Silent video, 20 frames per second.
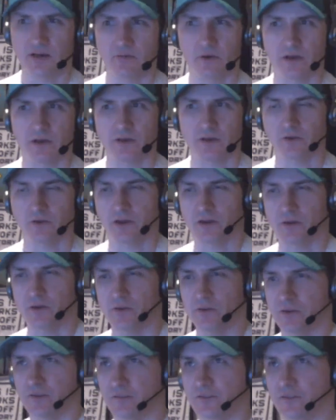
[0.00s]
but you get all
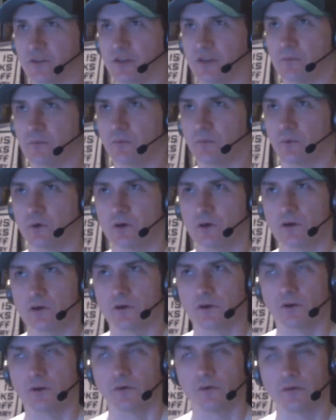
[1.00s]
these teams where,
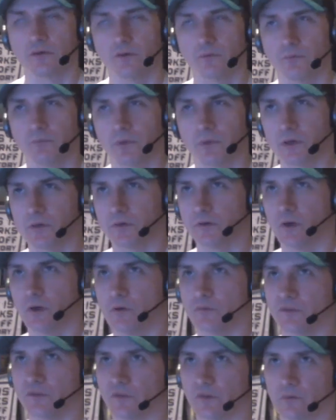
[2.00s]
the Barracuda,
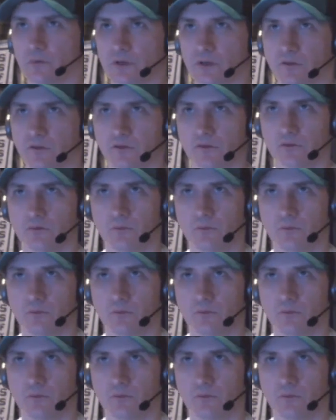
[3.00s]
obviously because of